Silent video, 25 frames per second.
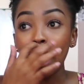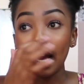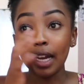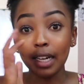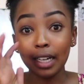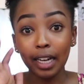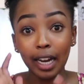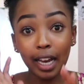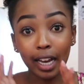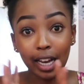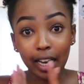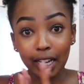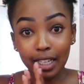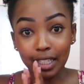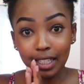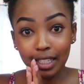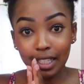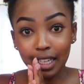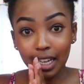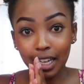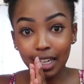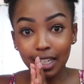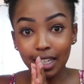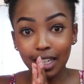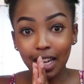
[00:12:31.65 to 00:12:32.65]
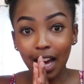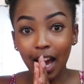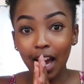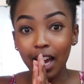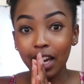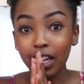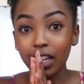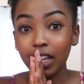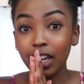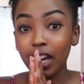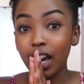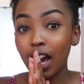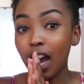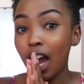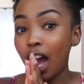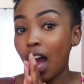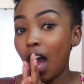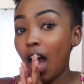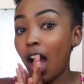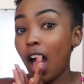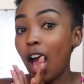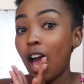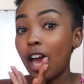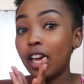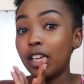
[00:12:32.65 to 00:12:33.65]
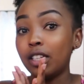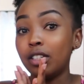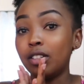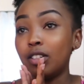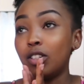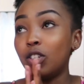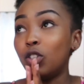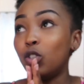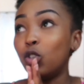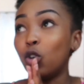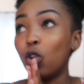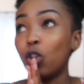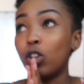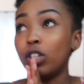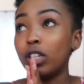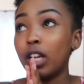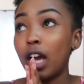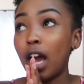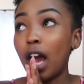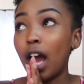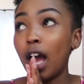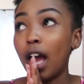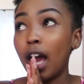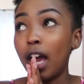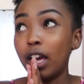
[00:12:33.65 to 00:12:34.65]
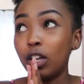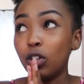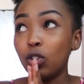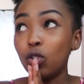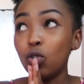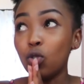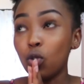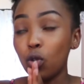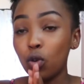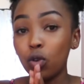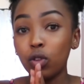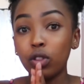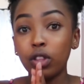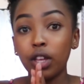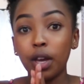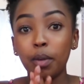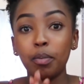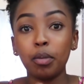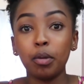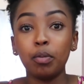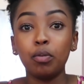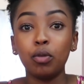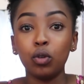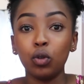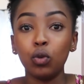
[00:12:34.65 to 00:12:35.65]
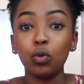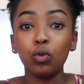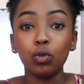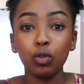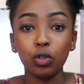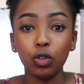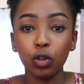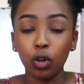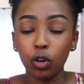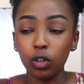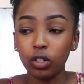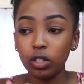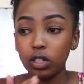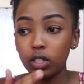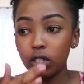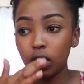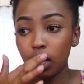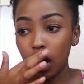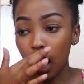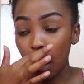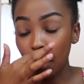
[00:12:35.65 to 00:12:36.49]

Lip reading: And like I said, I know there are people who don't